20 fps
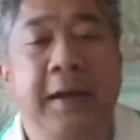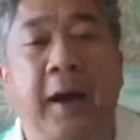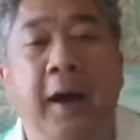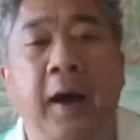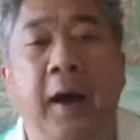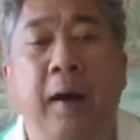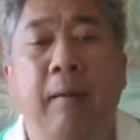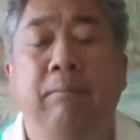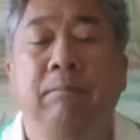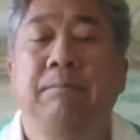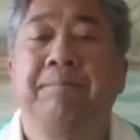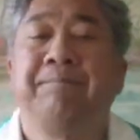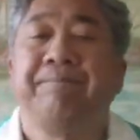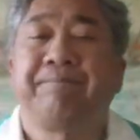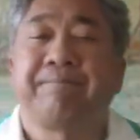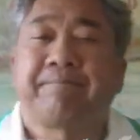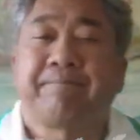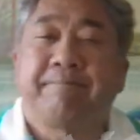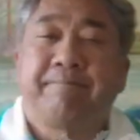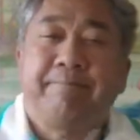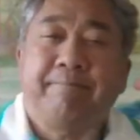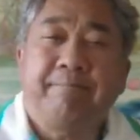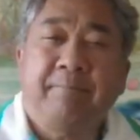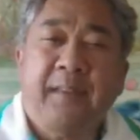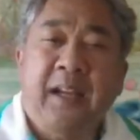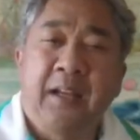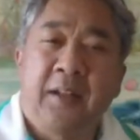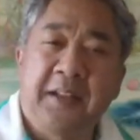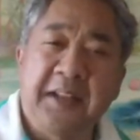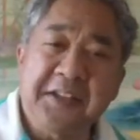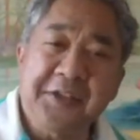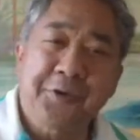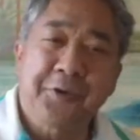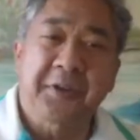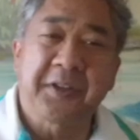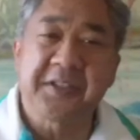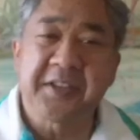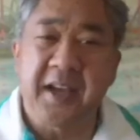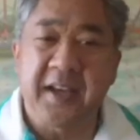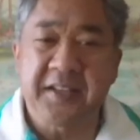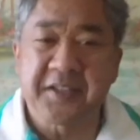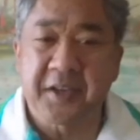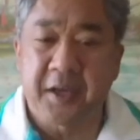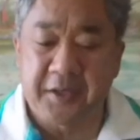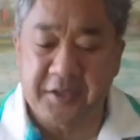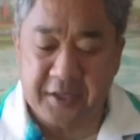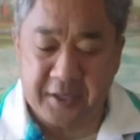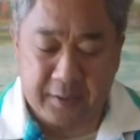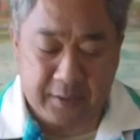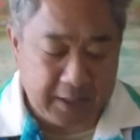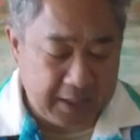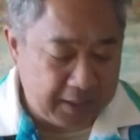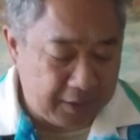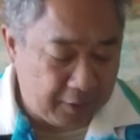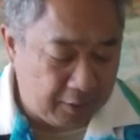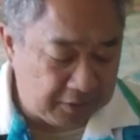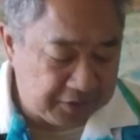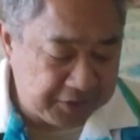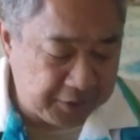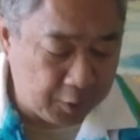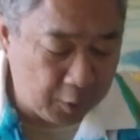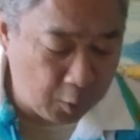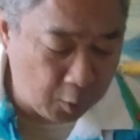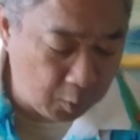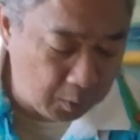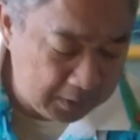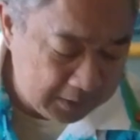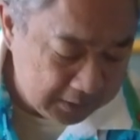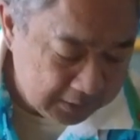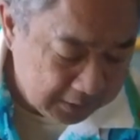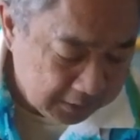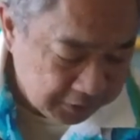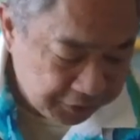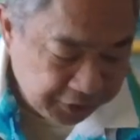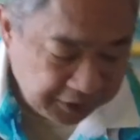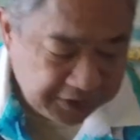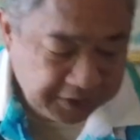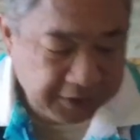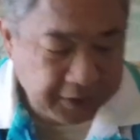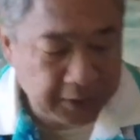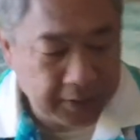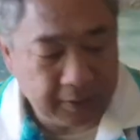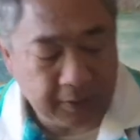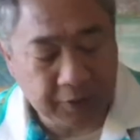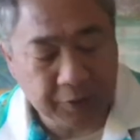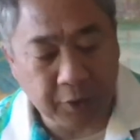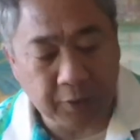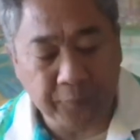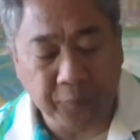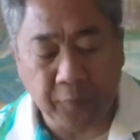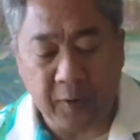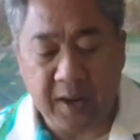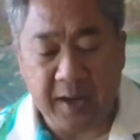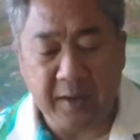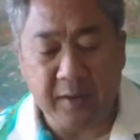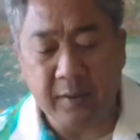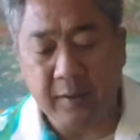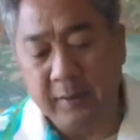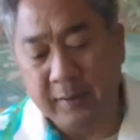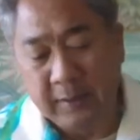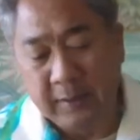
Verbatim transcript: um, Lester Kasai's cousin, and also just a, a good friend